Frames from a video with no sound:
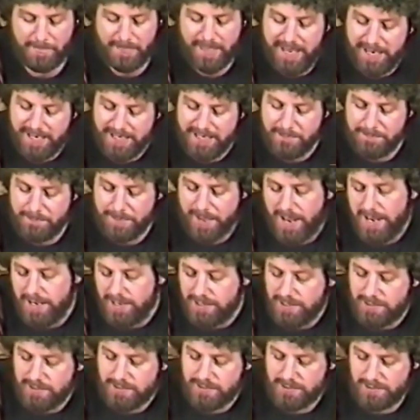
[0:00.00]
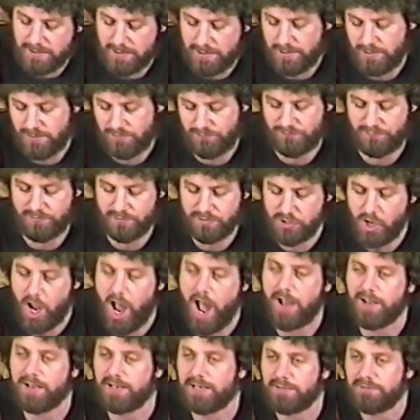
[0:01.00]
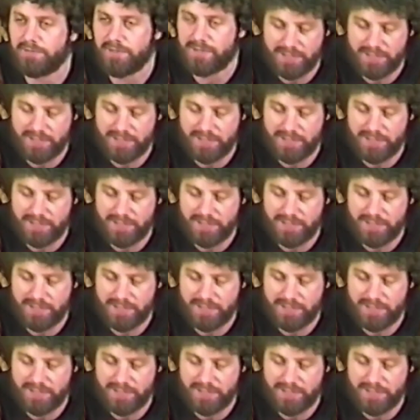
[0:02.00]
independent, talkative.